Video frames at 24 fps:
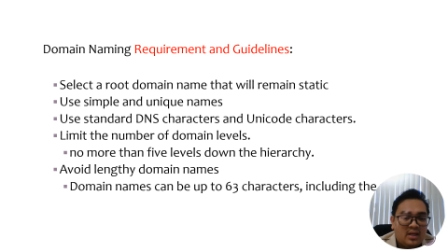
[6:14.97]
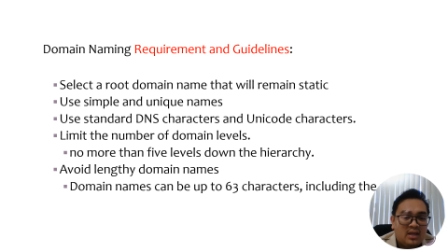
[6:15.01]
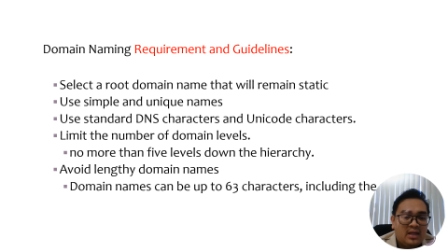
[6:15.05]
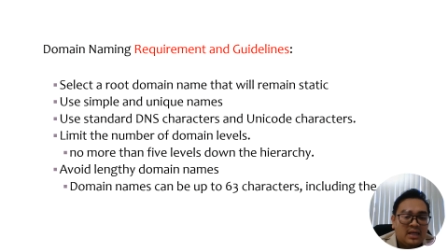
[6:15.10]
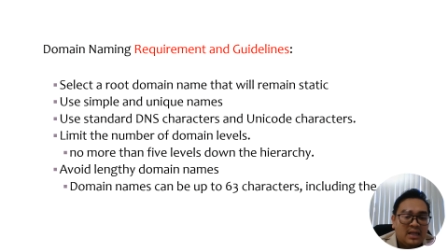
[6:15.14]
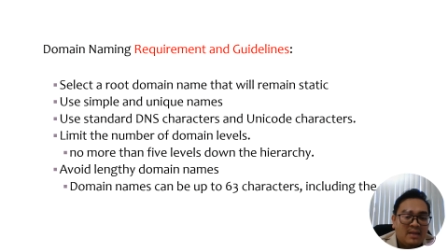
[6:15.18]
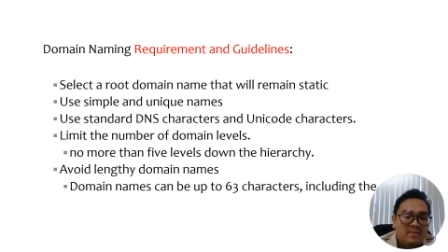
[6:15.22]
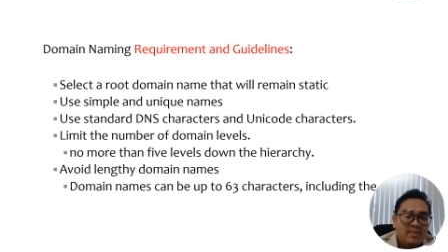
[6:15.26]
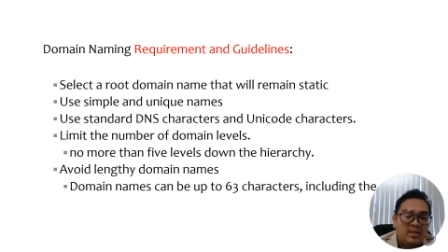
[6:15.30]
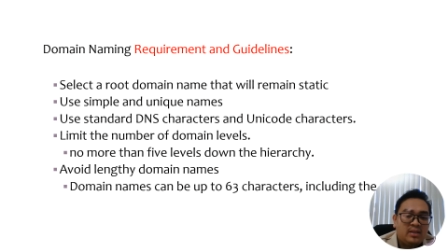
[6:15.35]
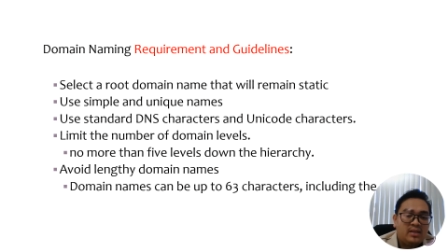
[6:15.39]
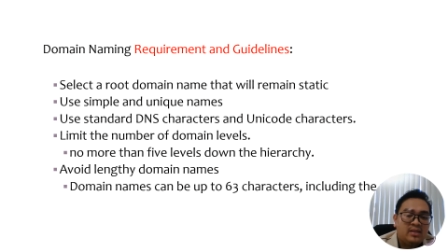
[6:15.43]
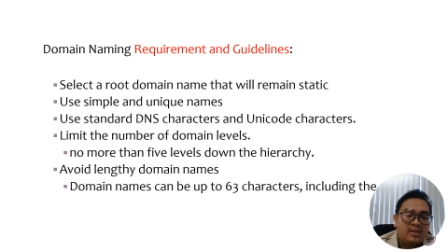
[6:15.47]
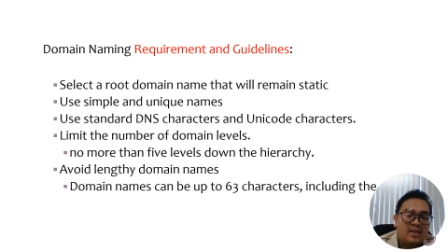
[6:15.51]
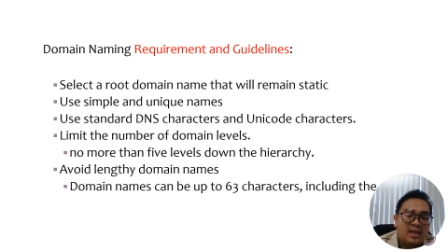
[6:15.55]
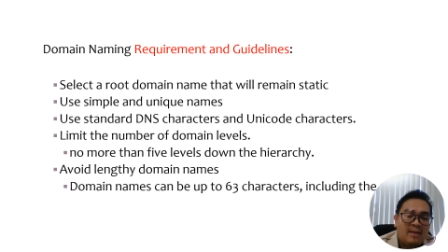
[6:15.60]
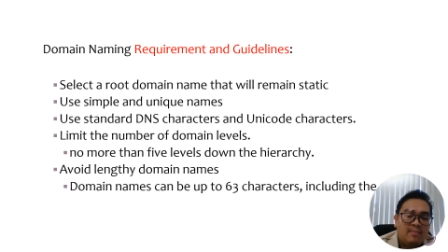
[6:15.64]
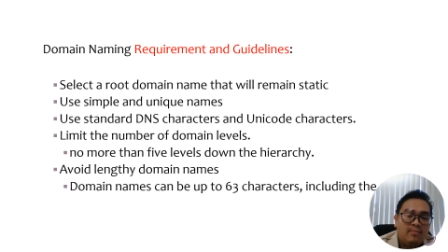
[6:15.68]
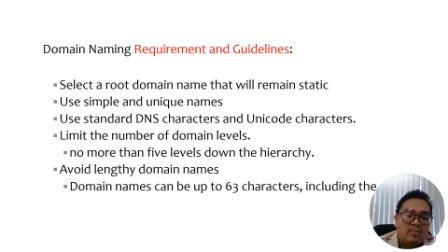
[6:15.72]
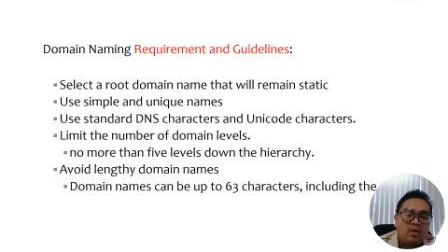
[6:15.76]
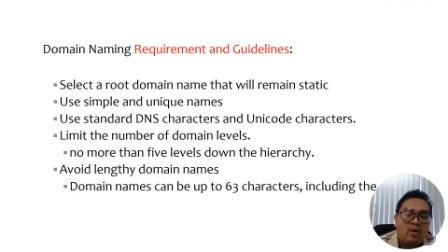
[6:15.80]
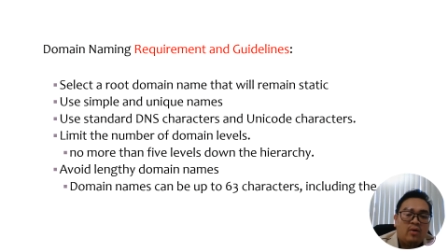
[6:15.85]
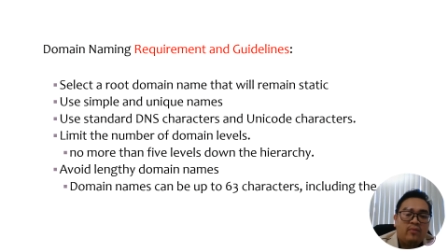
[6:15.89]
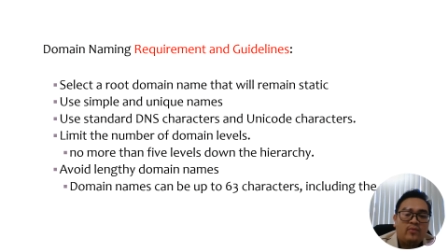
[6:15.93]
limit the
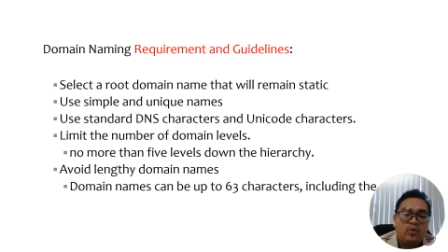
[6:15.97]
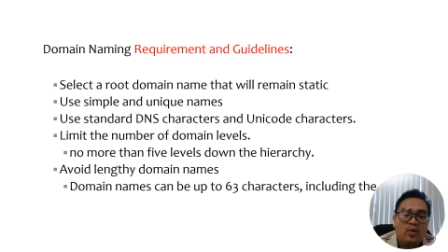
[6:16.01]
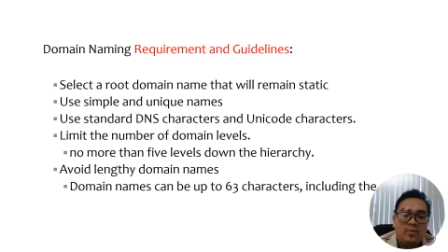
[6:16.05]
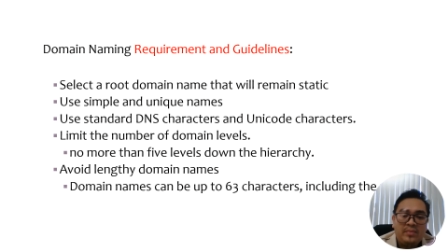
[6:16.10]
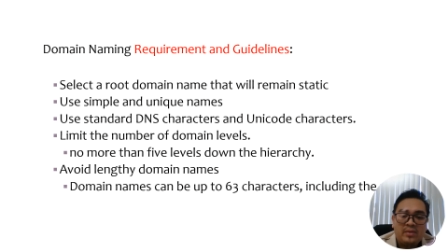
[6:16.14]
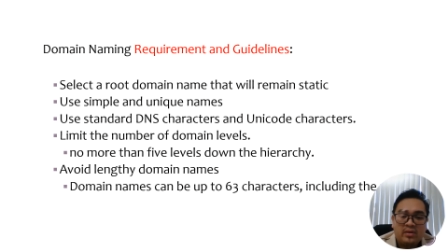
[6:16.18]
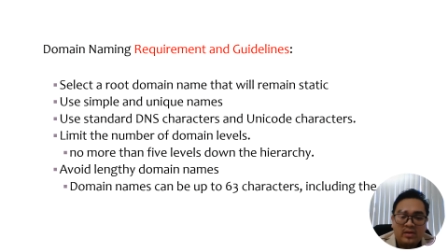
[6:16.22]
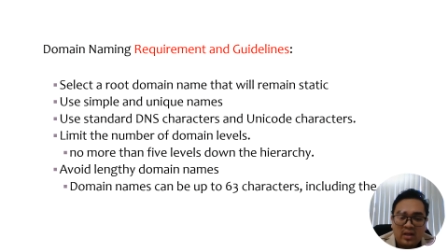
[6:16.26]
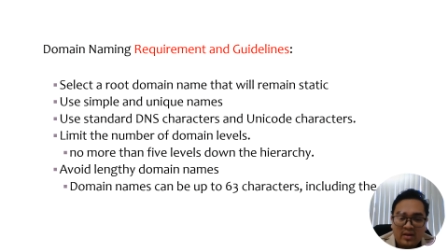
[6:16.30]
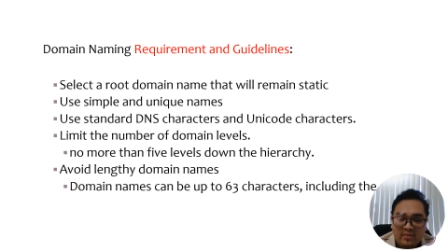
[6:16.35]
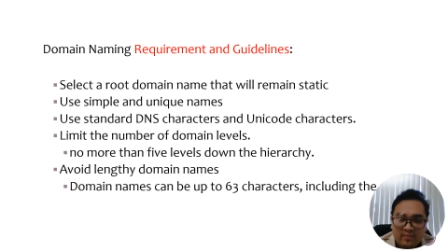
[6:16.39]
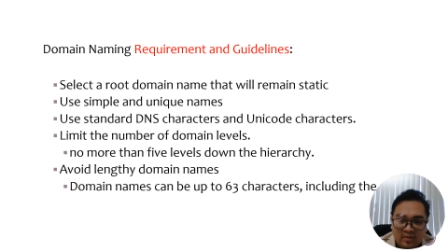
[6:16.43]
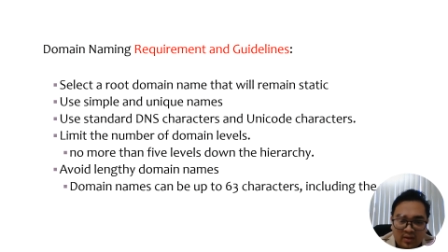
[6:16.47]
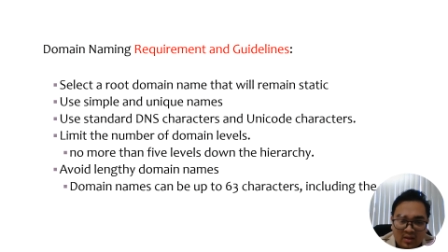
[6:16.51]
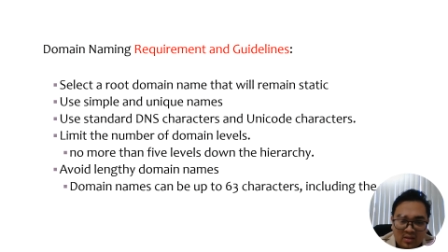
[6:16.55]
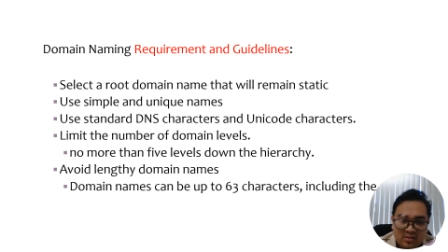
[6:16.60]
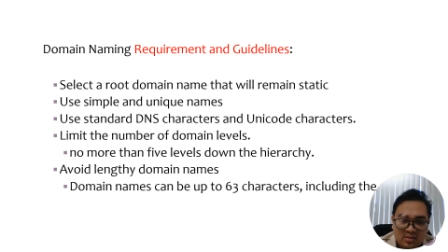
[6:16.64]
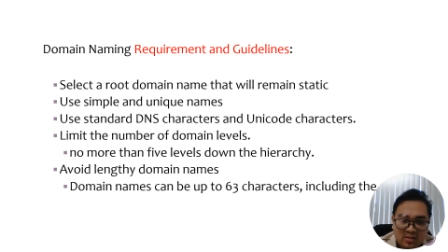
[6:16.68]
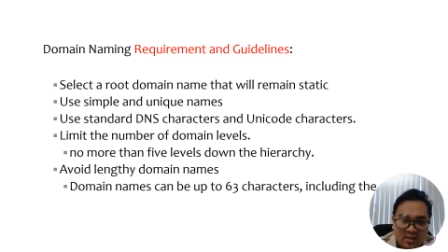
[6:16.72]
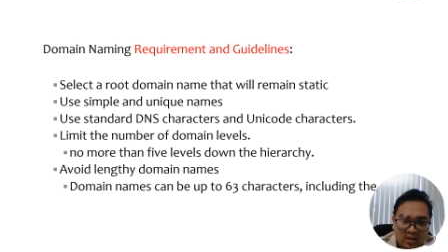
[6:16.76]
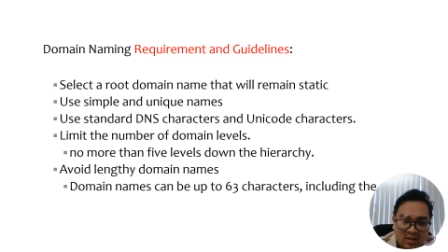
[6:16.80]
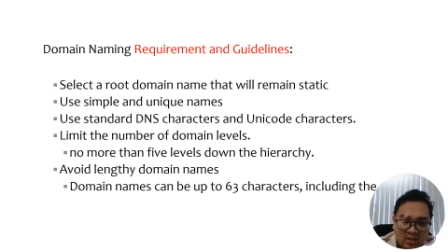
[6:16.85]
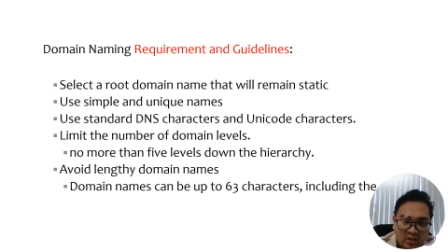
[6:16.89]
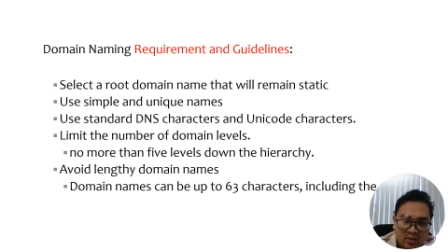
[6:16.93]
number of domain levels,